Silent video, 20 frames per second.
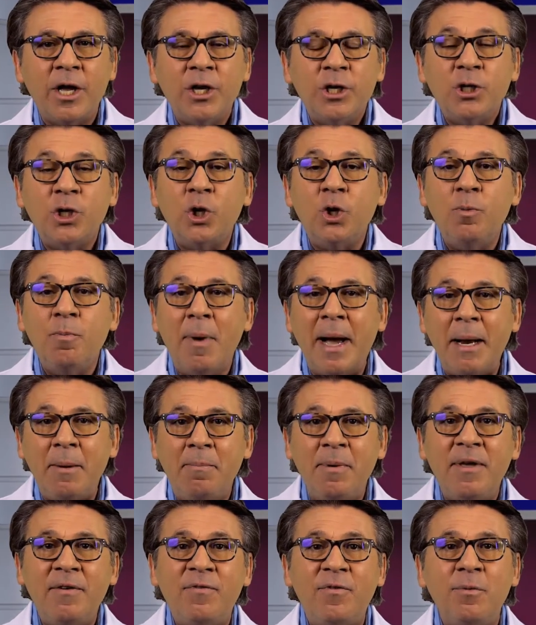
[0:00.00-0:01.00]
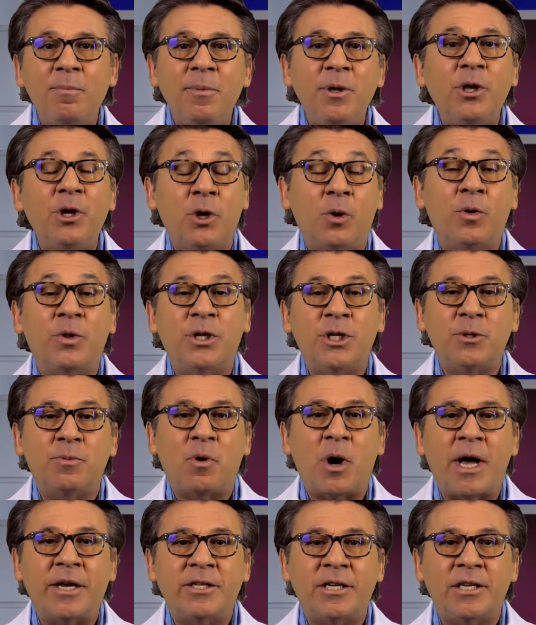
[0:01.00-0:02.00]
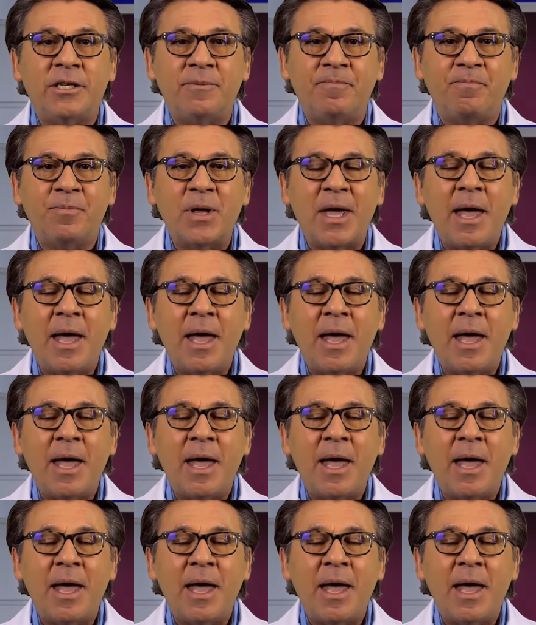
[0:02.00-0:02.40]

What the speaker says: so you might be familiar with this process.